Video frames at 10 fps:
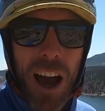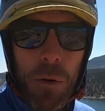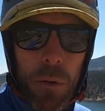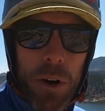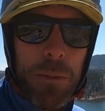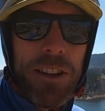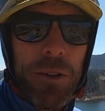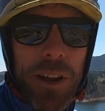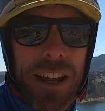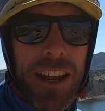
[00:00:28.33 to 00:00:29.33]
we're going to be
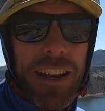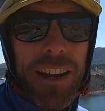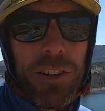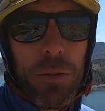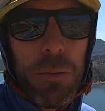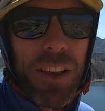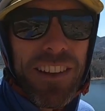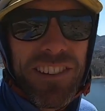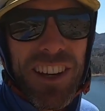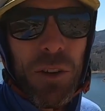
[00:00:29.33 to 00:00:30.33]
doing is
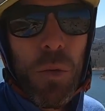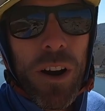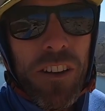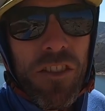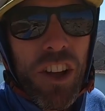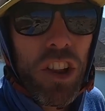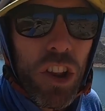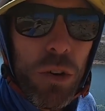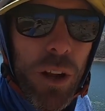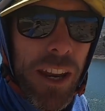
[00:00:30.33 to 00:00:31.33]
replacing one of the glue-in